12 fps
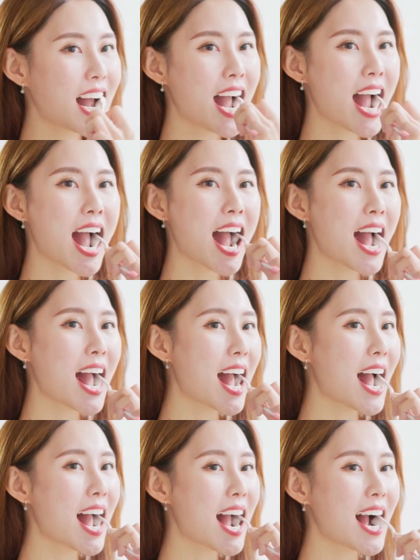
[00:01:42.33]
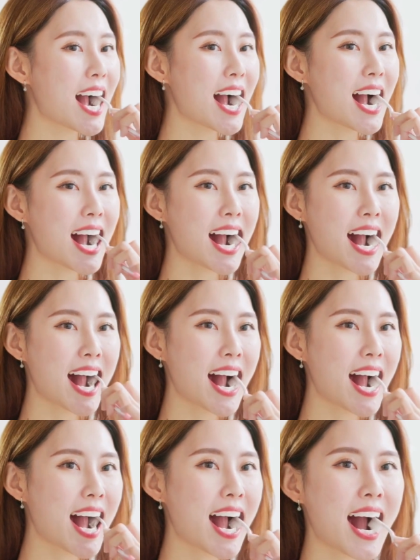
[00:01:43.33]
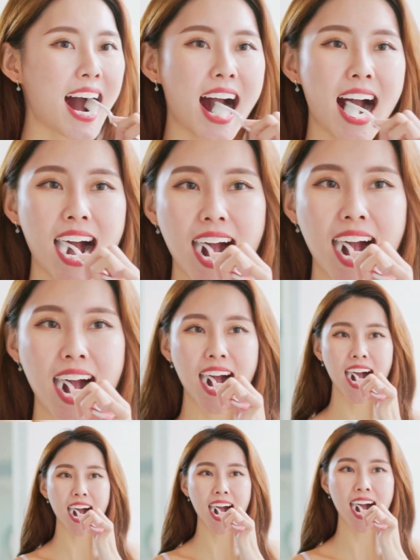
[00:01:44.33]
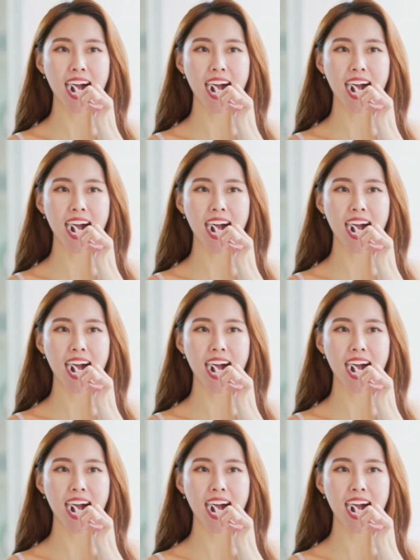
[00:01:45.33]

And the other major benefit of the banana is that